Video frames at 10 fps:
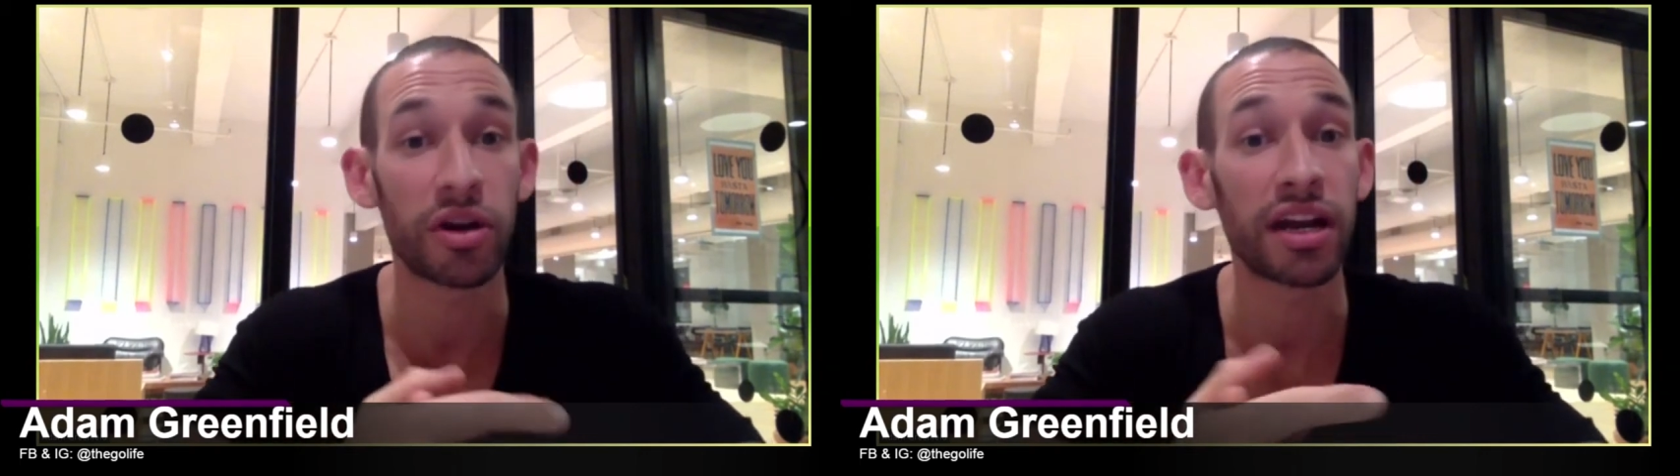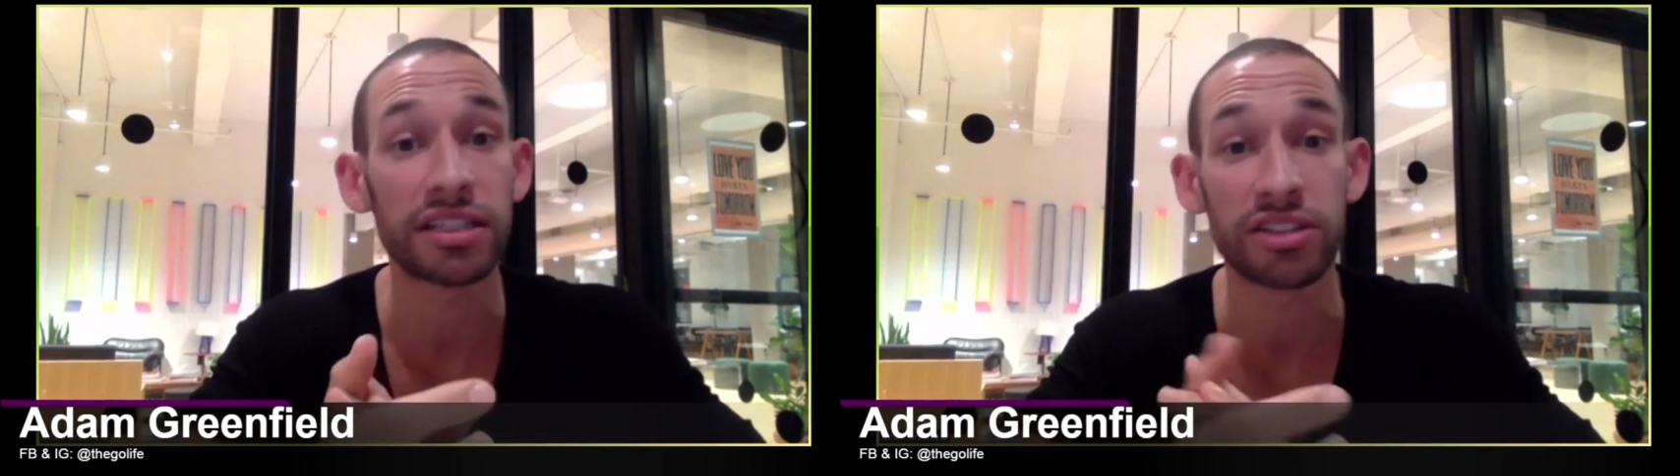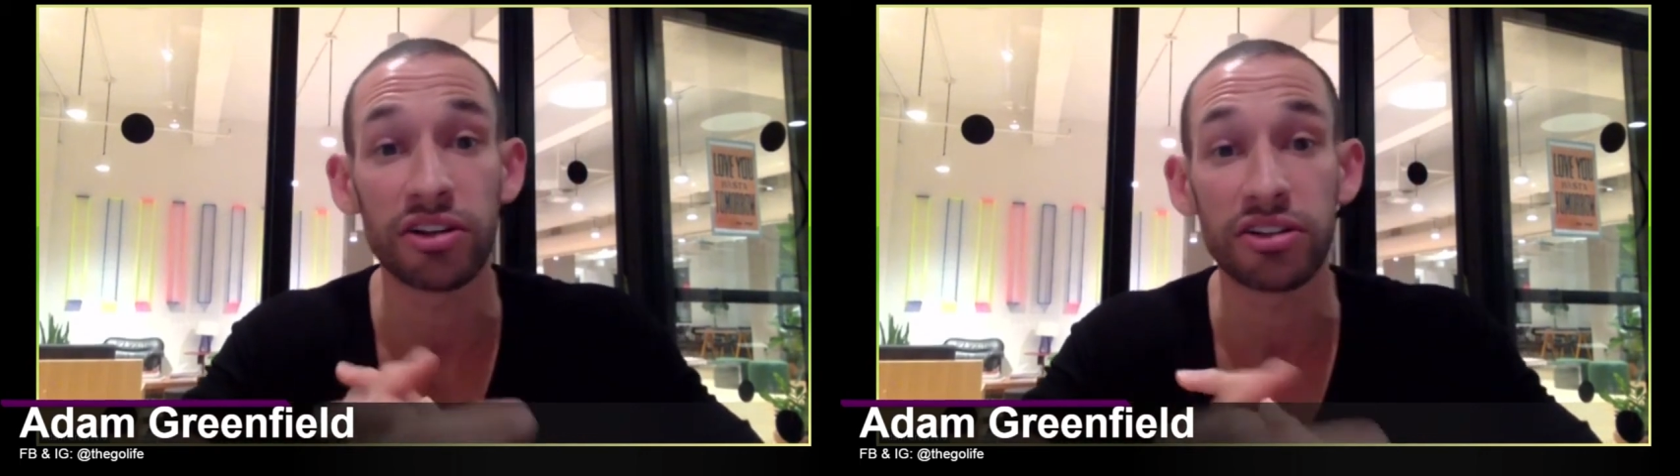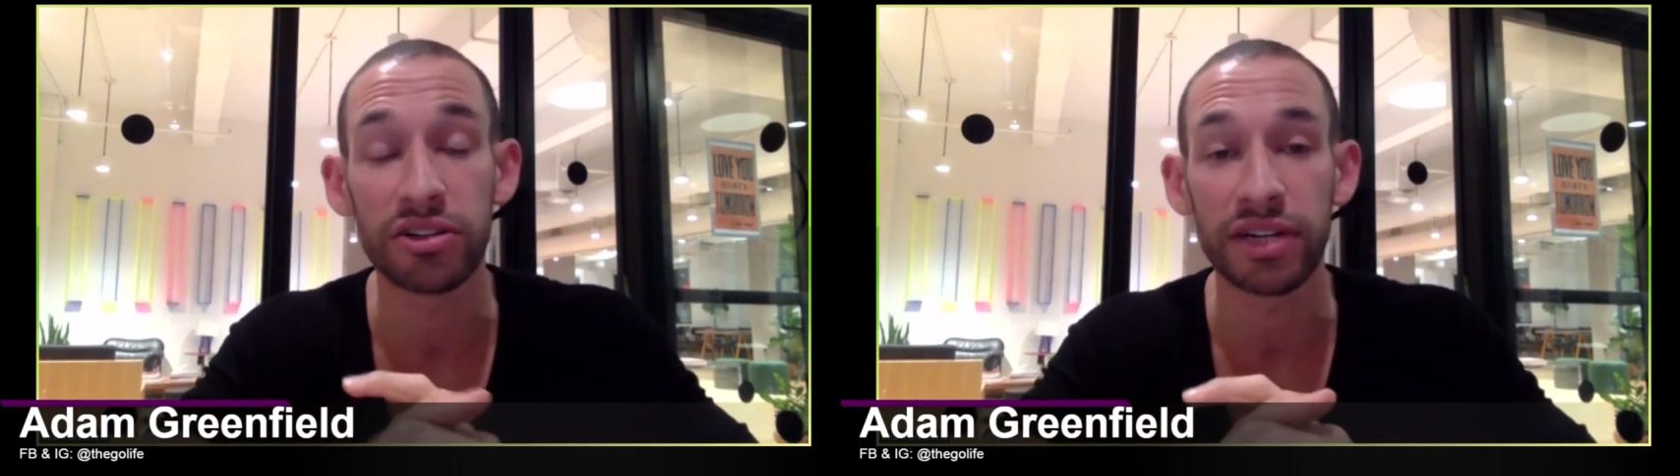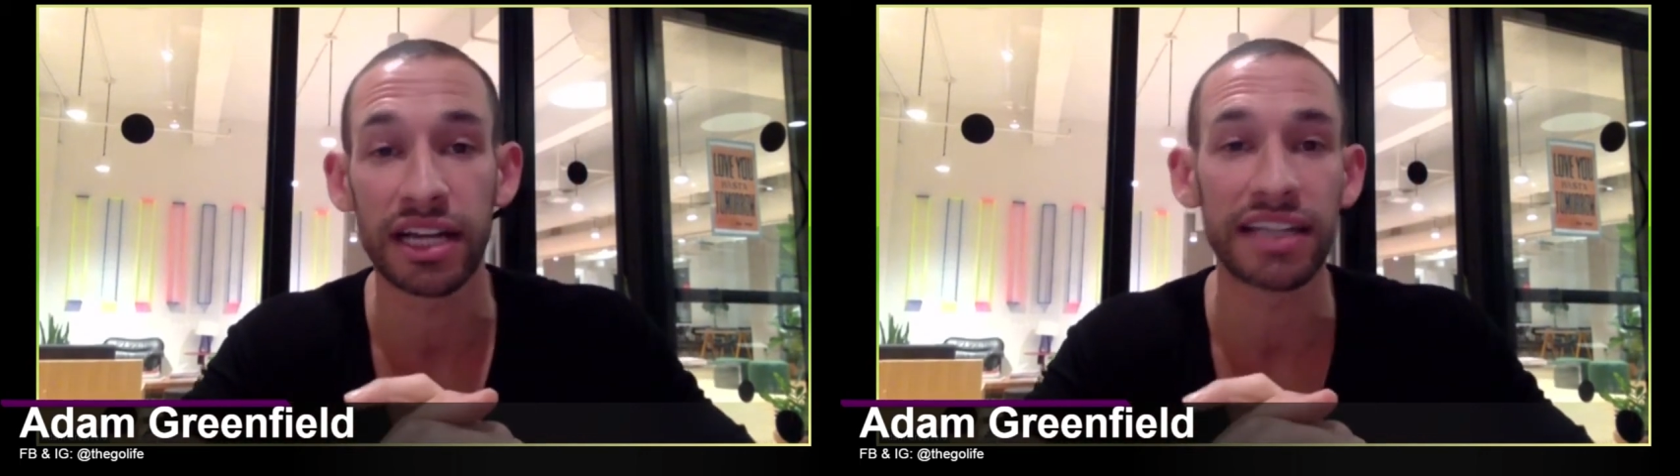what did I start
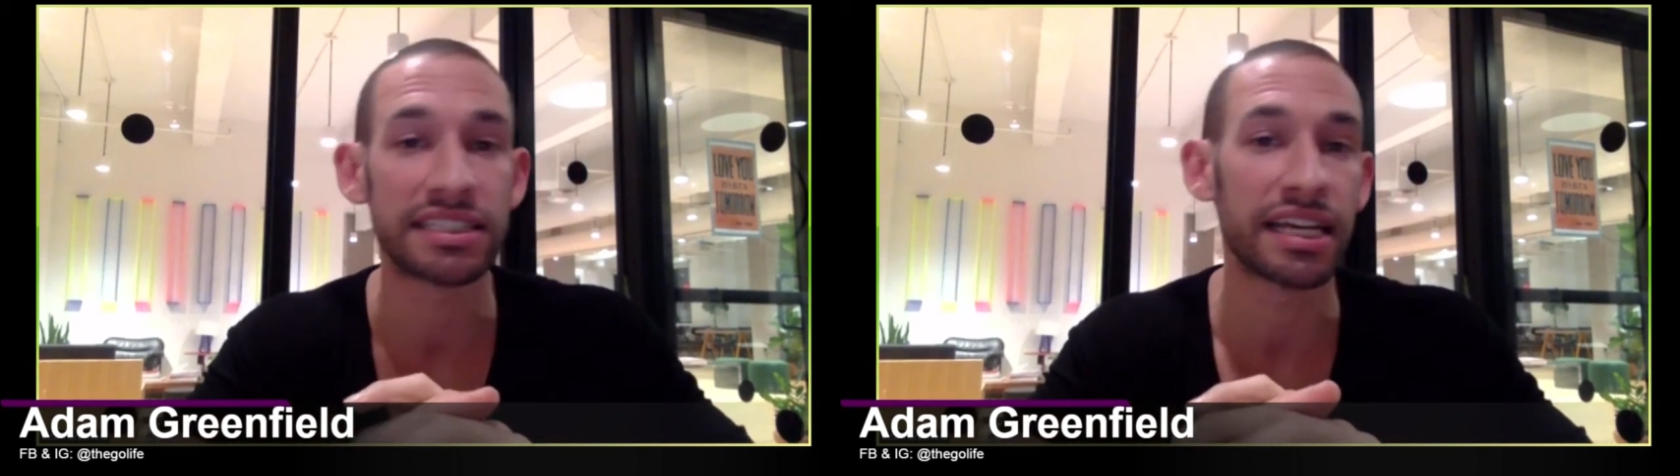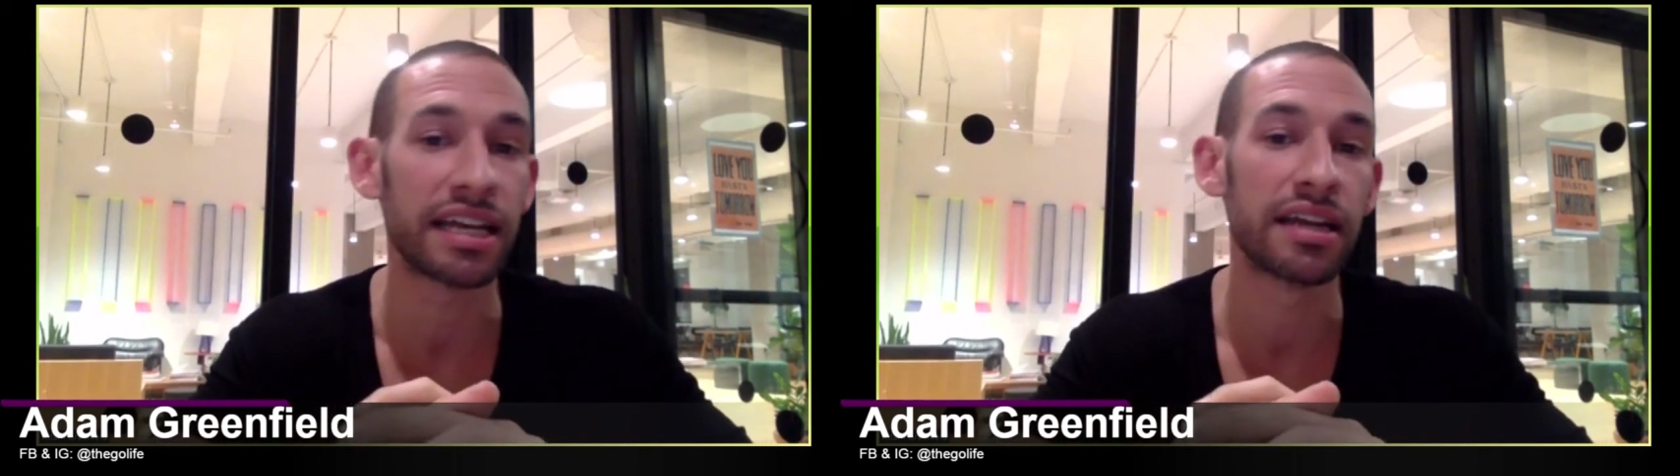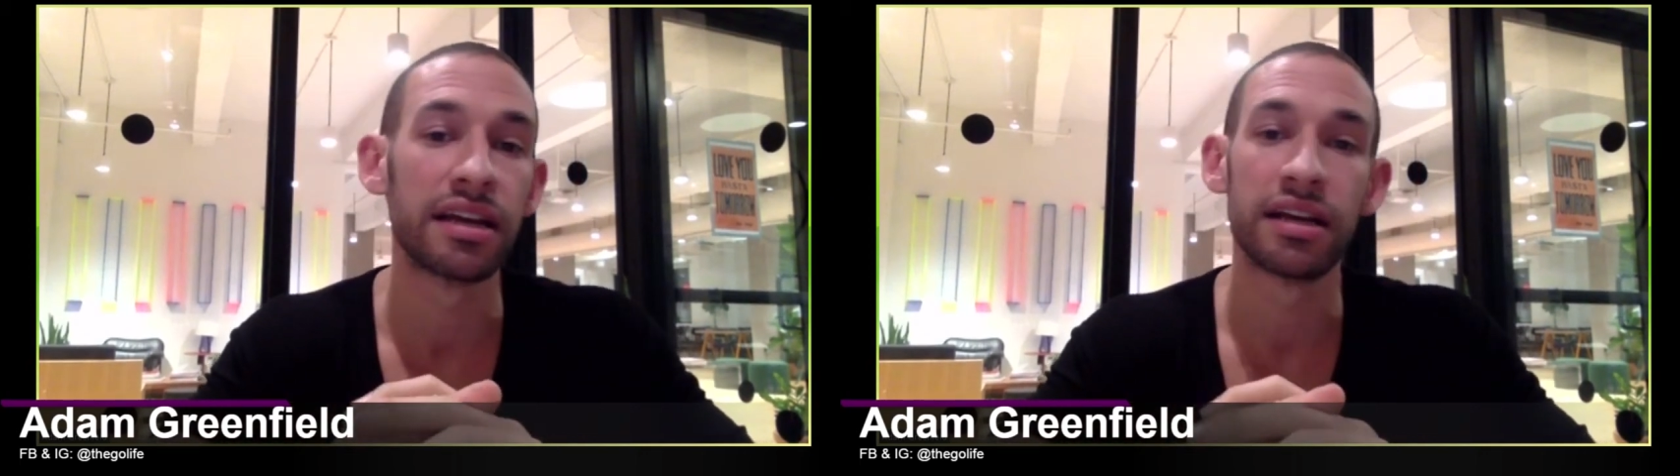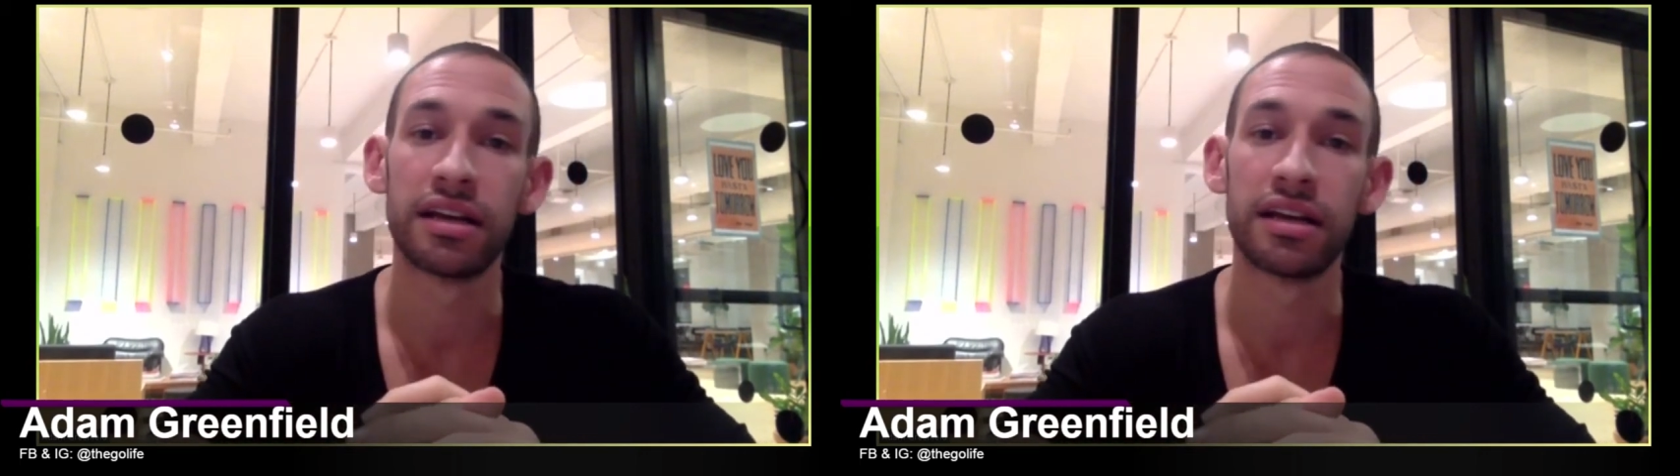doing? I said,